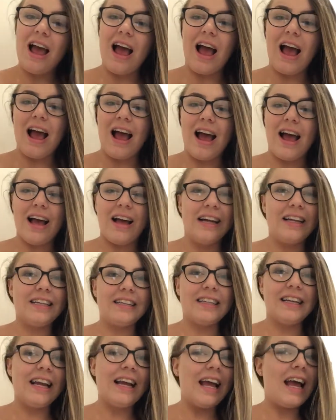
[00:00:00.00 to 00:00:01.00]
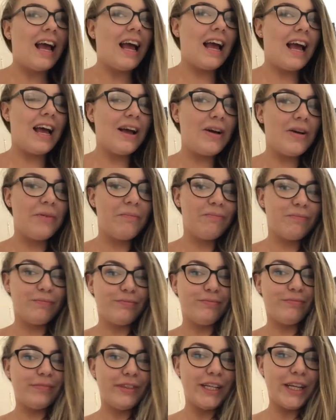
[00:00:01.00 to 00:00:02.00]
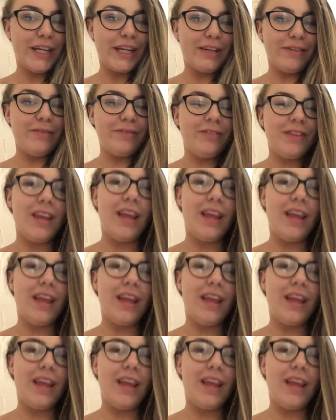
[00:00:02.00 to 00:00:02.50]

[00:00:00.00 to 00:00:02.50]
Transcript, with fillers: Um, you know,